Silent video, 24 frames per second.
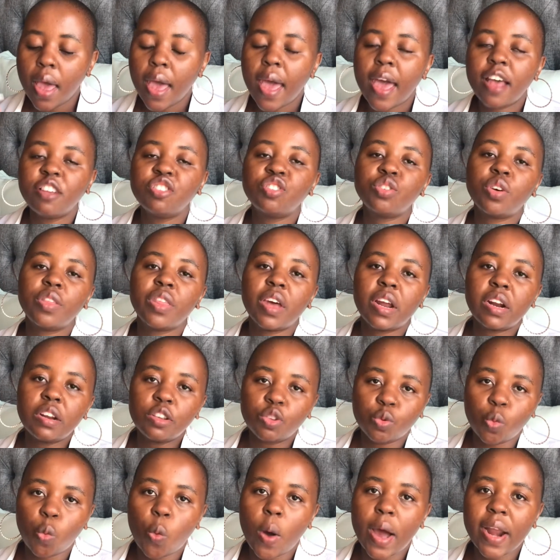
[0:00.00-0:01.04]
And so that
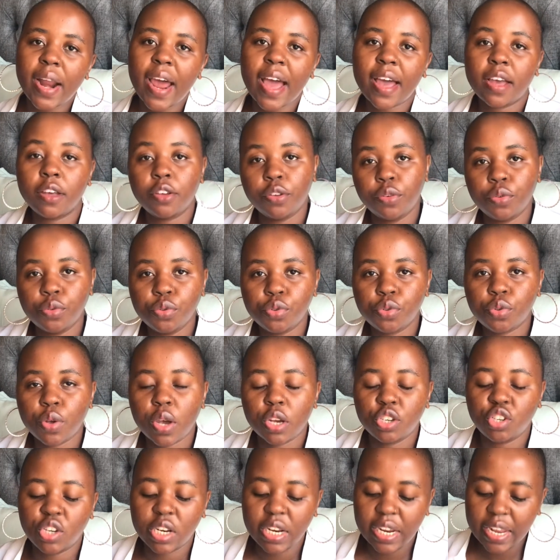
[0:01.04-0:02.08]
is what I use to
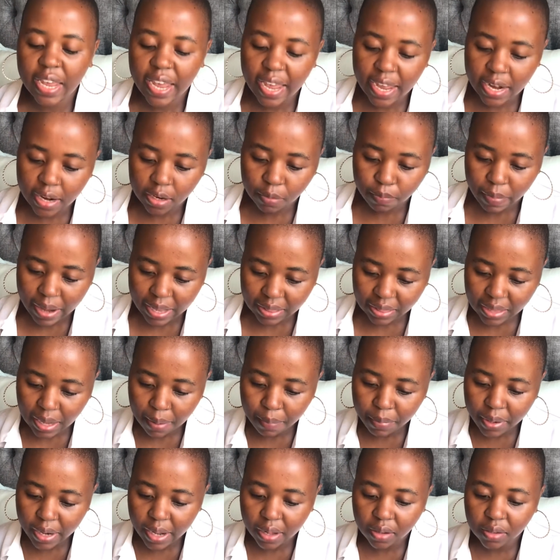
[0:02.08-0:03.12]
actually edit my
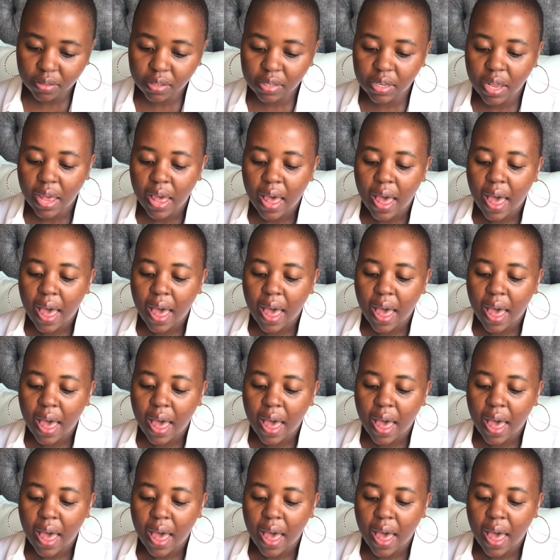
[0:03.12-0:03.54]
thumbnails.